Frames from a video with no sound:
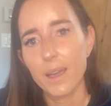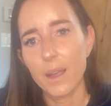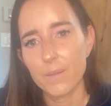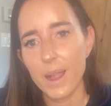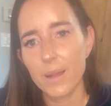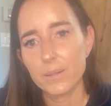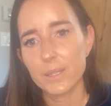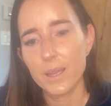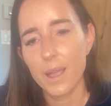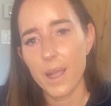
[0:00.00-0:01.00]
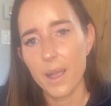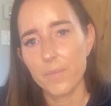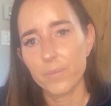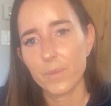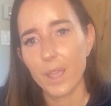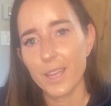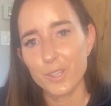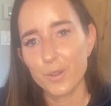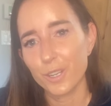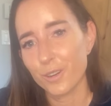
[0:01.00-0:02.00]
around. I
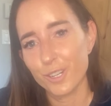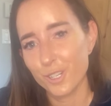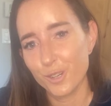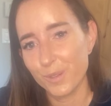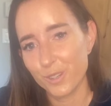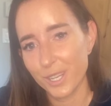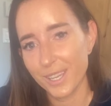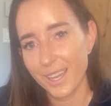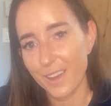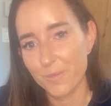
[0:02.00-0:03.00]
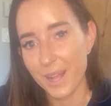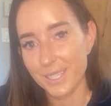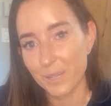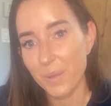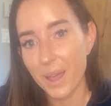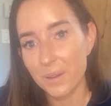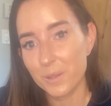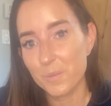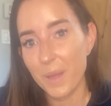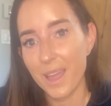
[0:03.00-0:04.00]
don't encourage you to be drinking out of plastic
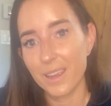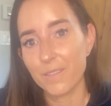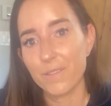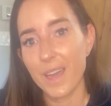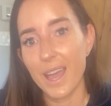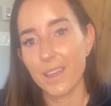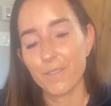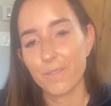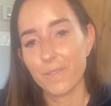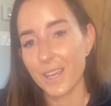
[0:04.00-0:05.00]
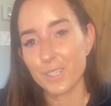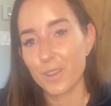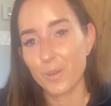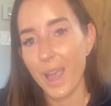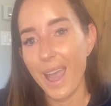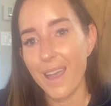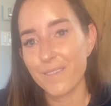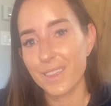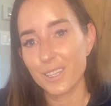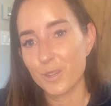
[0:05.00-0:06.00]
bottles, but if that's all you
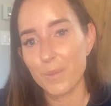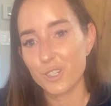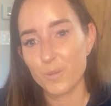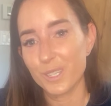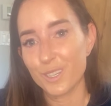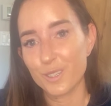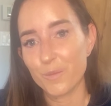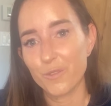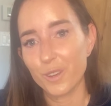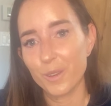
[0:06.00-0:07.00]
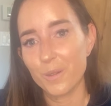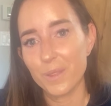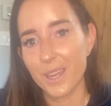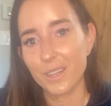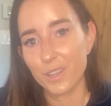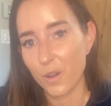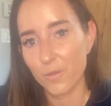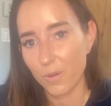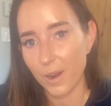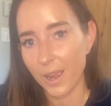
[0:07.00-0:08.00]
have and that's a measurement system for you, then go
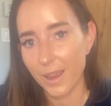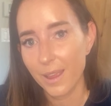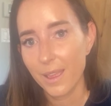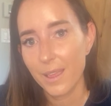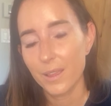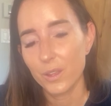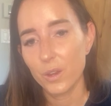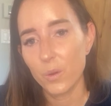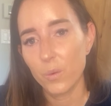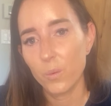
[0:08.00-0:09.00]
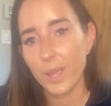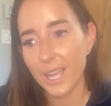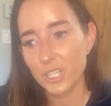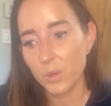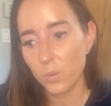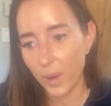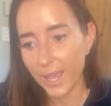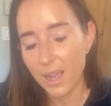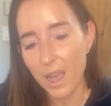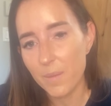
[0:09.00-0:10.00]
for it. you know, we actually
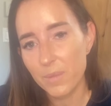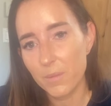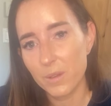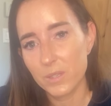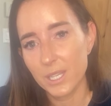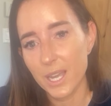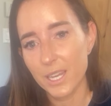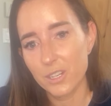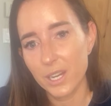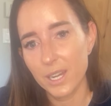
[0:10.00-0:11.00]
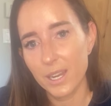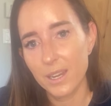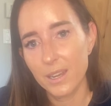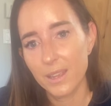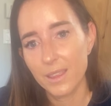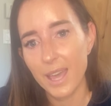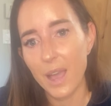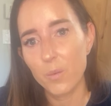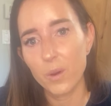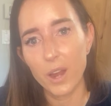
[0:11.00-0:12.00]
wake up the most dehydrated
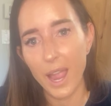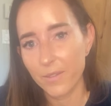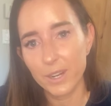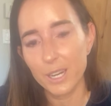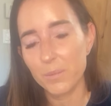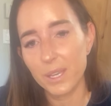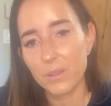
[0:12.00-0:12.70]
that we're ever going to be